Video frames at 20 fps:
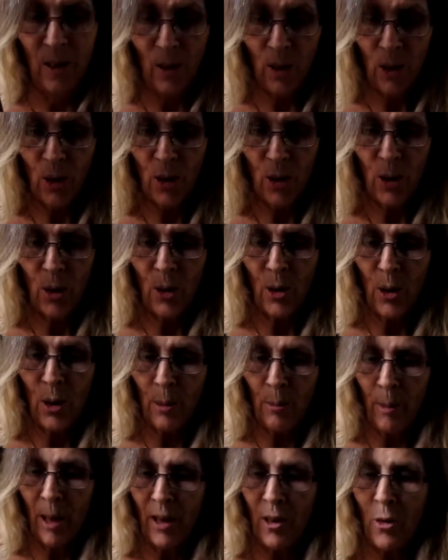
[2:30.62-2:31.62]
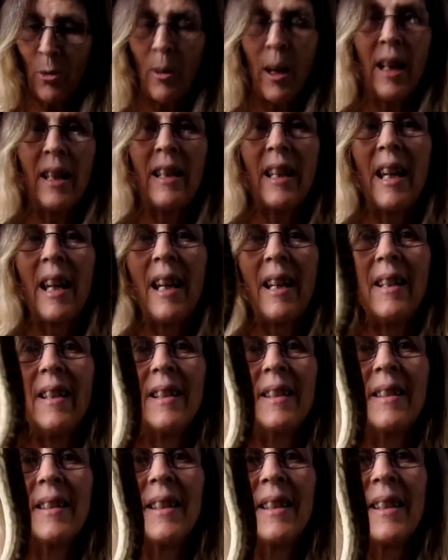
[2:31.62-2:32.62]
do too much around there.
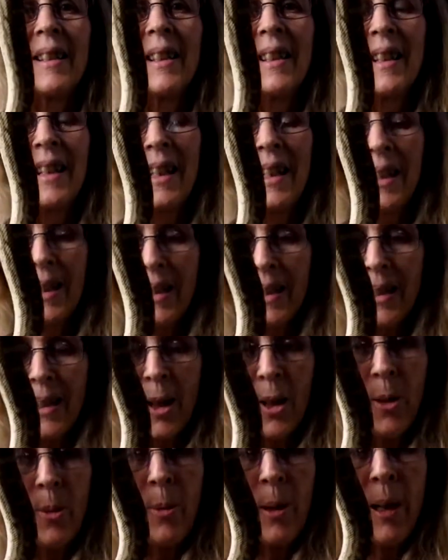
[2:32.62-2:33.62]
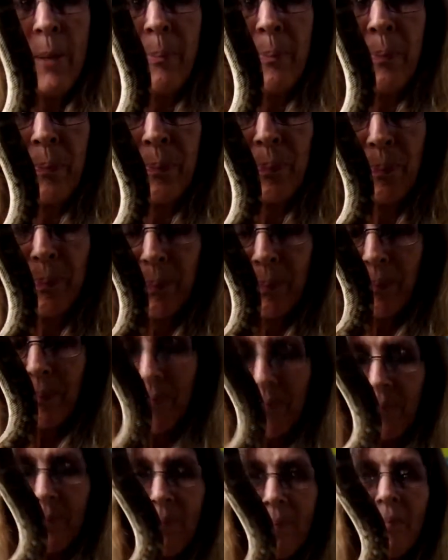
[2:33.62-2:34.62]
So
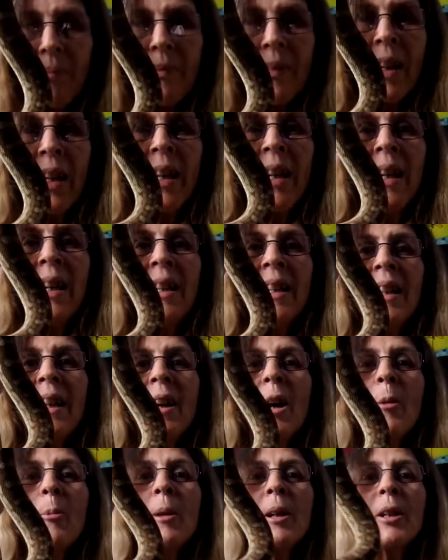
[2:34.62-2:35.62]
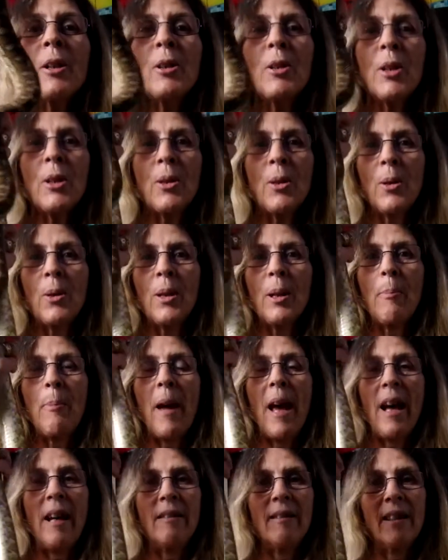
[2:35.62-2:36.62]
yeah, I wanted to talk
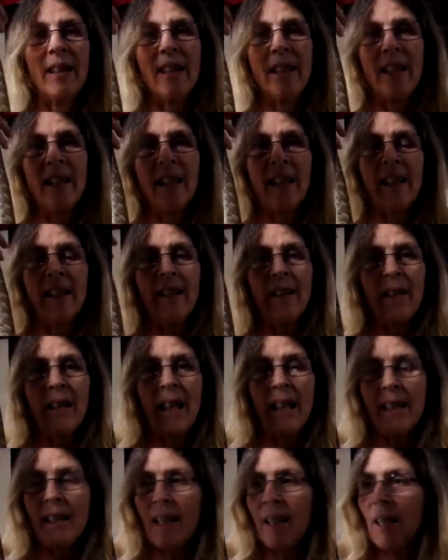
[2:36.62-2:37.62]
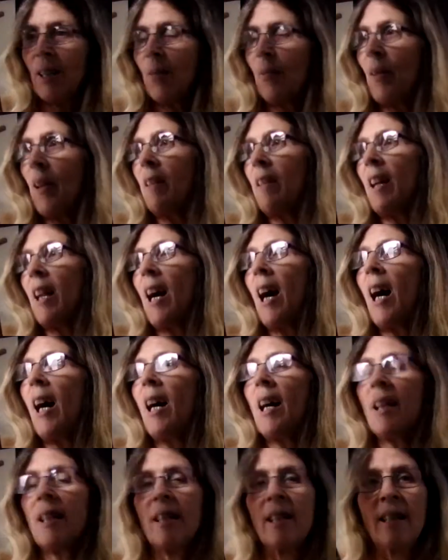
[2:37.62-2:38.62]
about, and I guess it's very
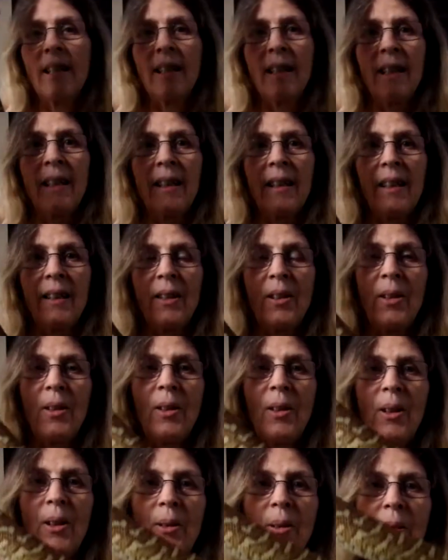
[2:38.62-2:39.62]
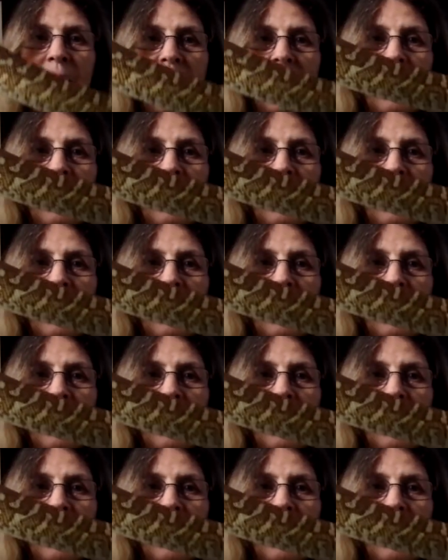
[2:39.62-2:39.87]
hard, you know,